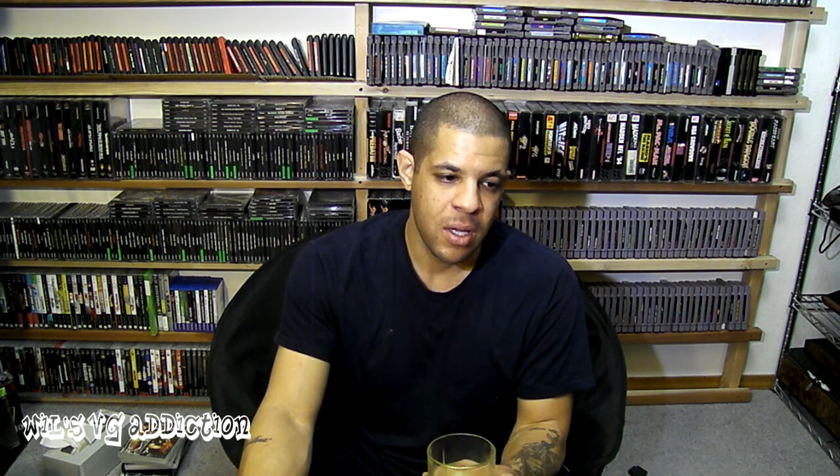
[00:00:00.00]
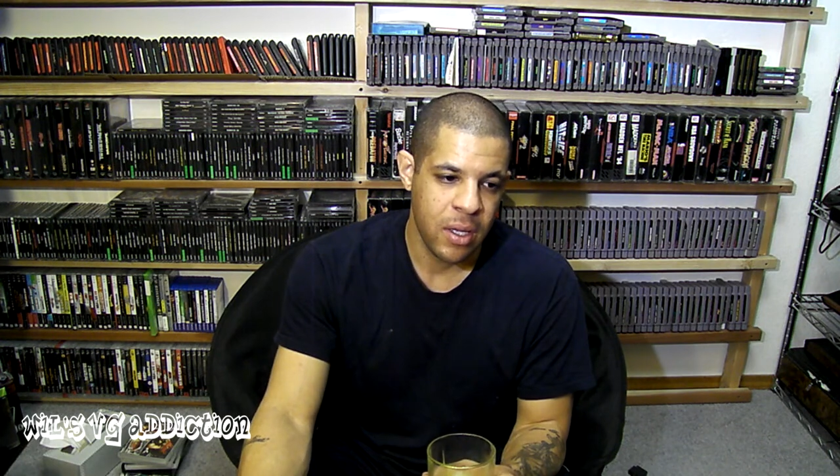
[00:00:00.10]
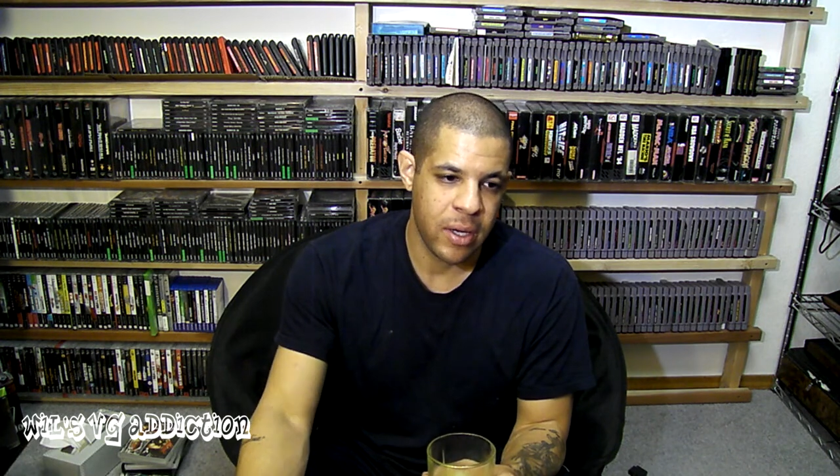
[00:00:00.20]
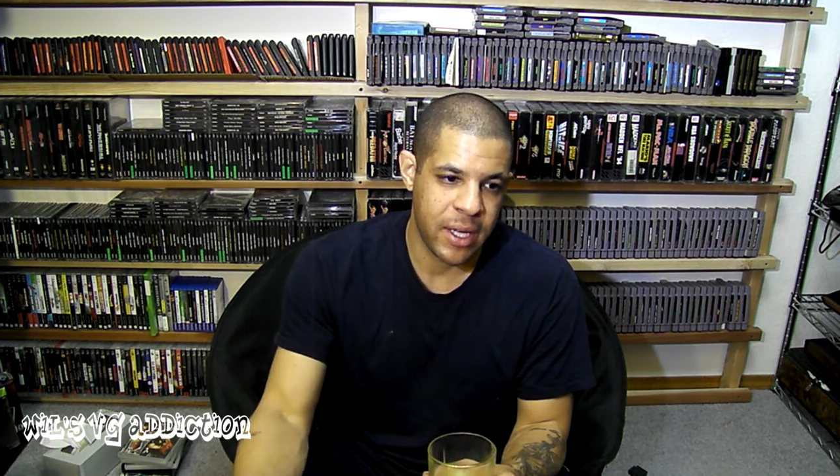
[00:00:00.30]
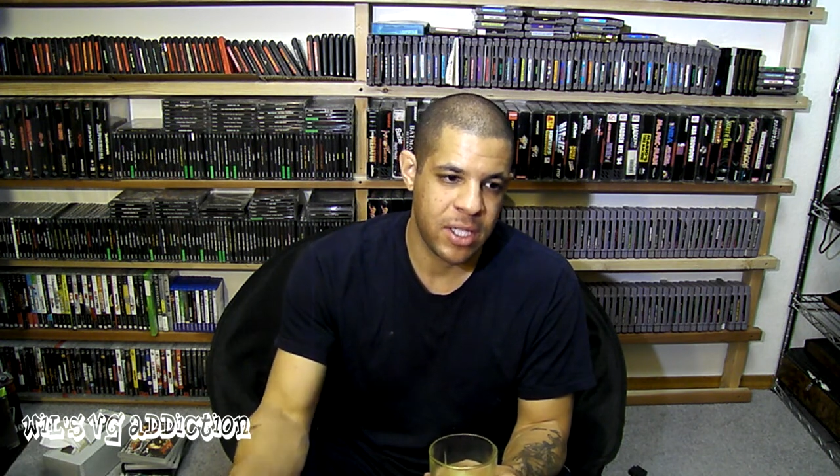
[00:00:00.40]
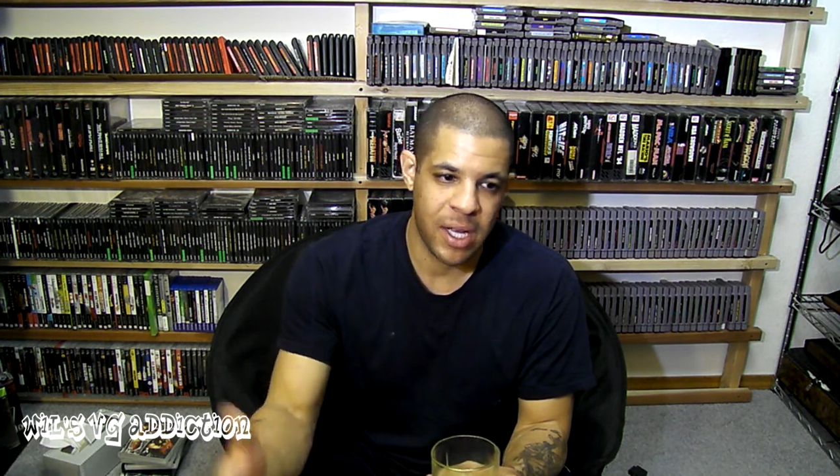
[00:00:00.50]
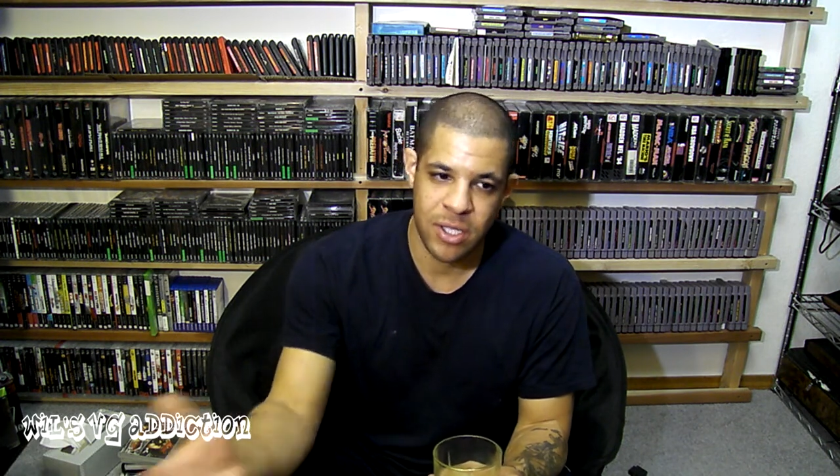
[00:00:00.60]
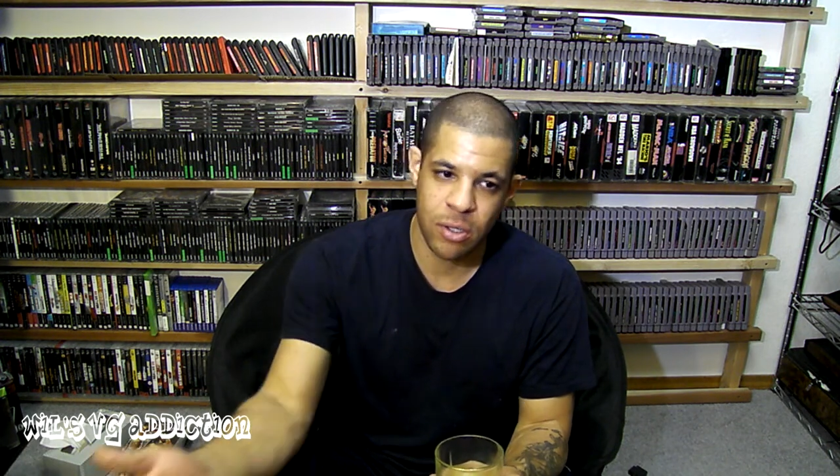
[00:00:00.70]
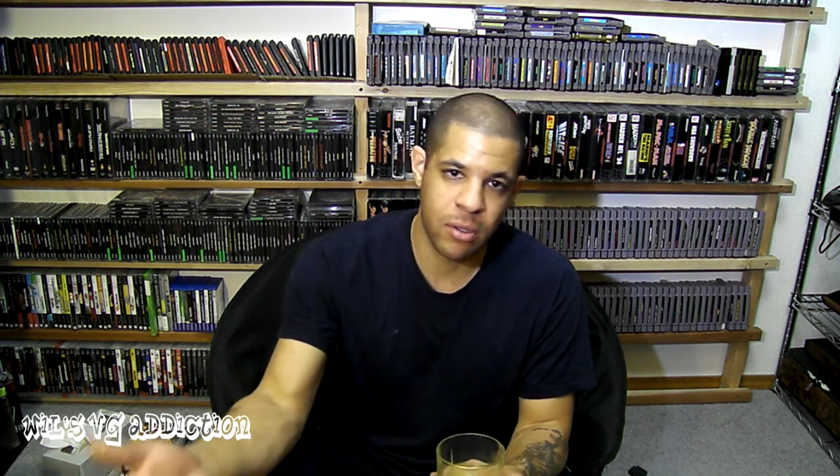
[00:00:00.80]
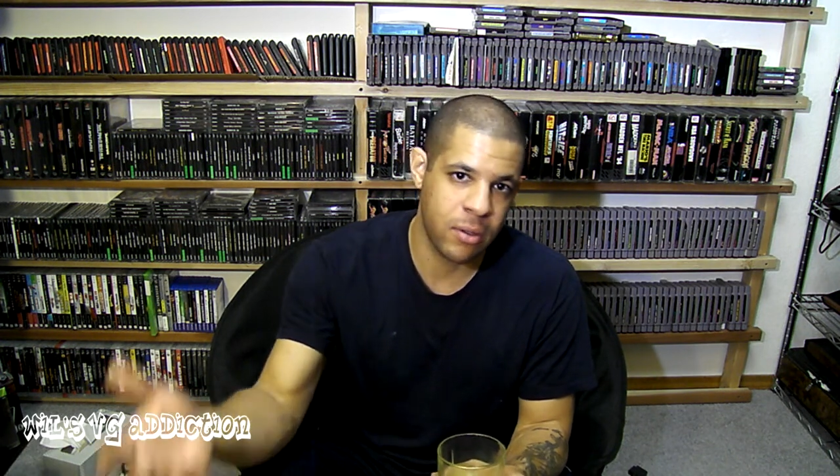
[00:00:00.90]
You know, I
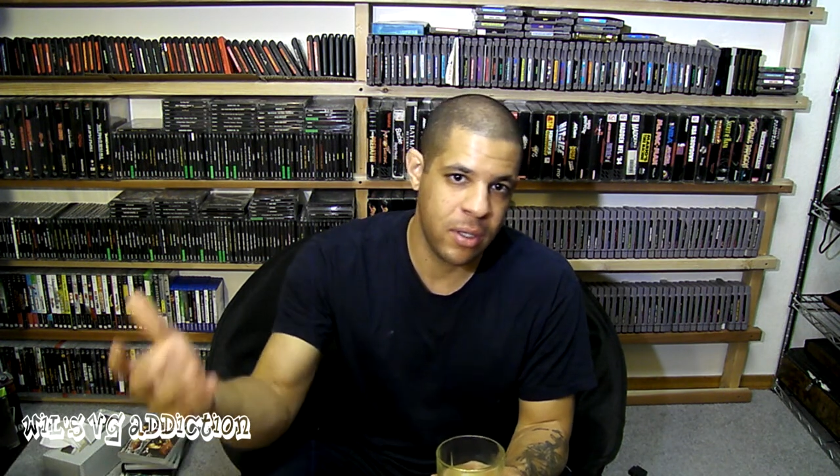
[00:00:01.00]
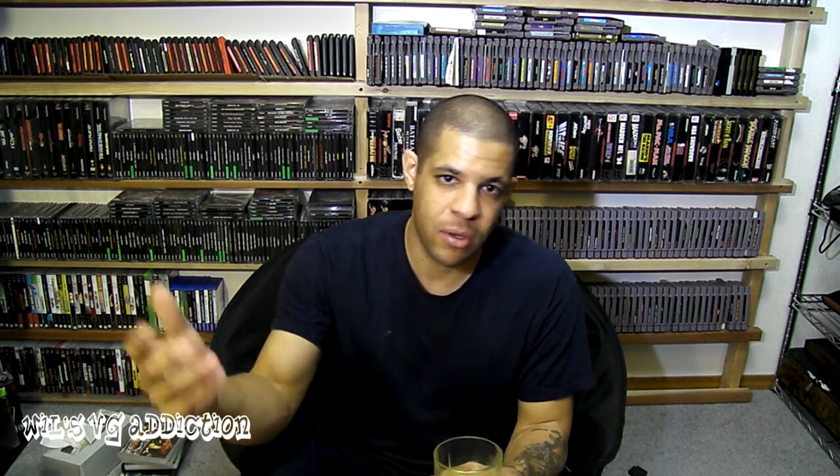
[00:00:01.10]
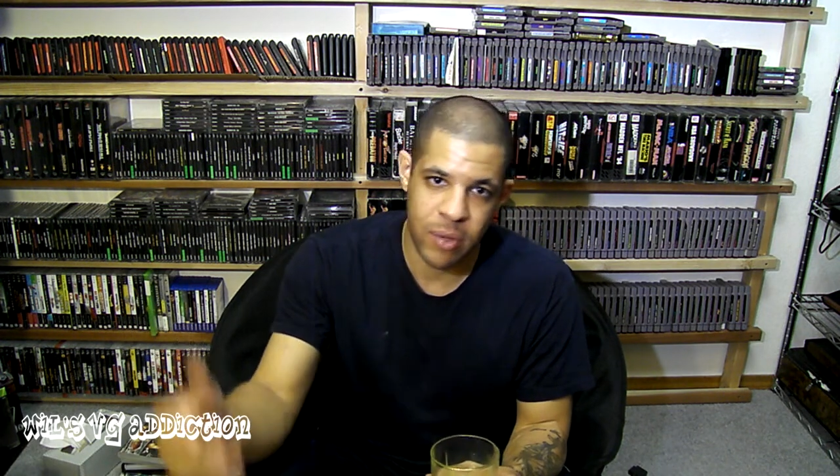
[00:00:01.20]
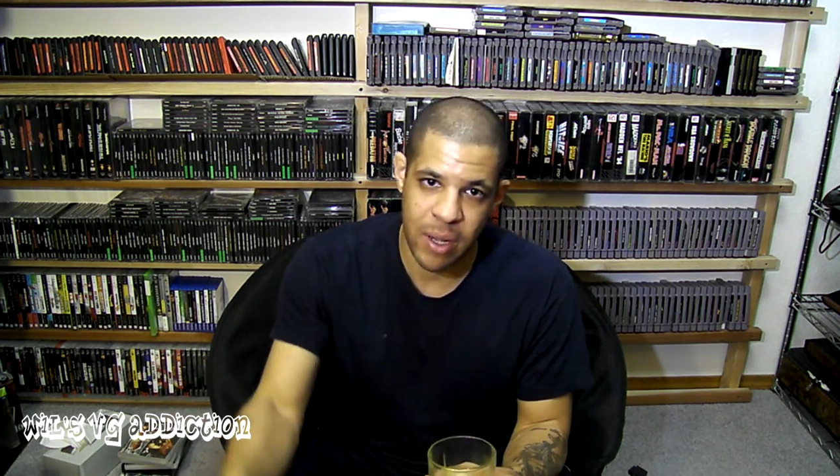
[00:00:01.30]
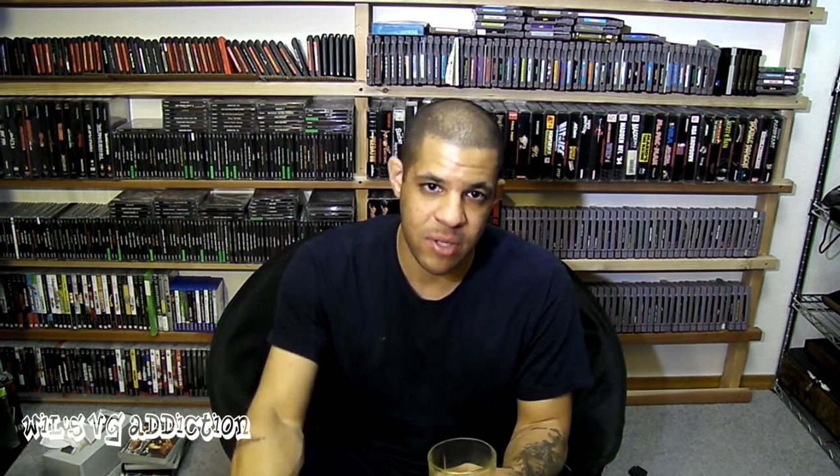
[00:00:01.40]
told her, you know, what I